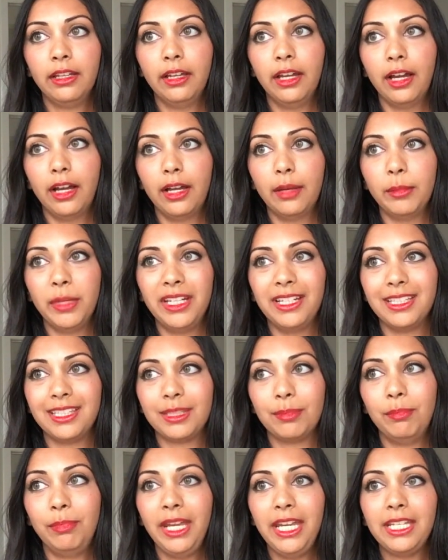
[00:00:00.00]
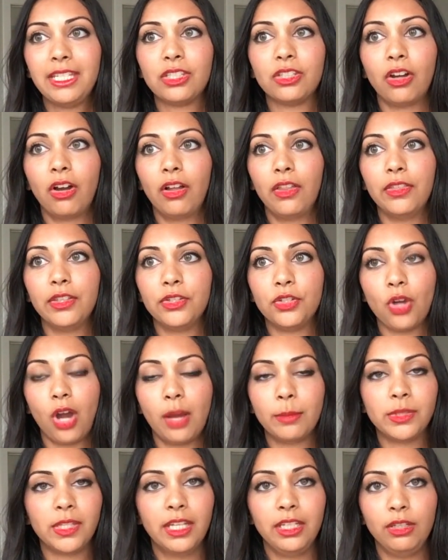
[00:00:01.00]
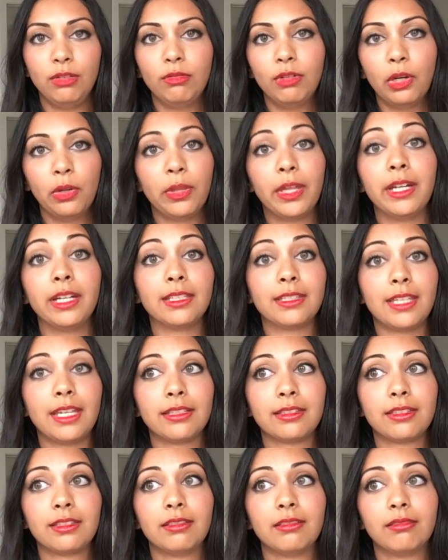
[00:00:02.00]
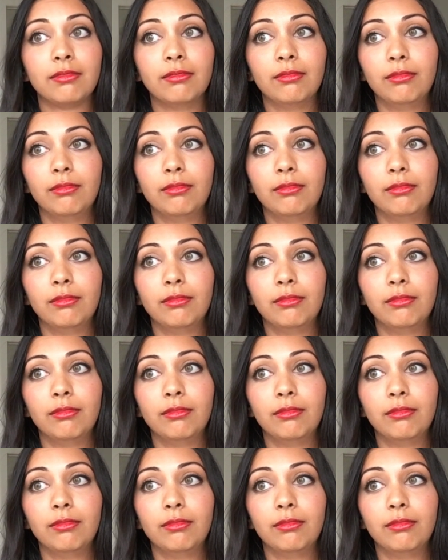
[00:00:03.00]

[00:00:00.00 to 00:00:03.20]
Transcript: And it's based on the jobs that you know that exist.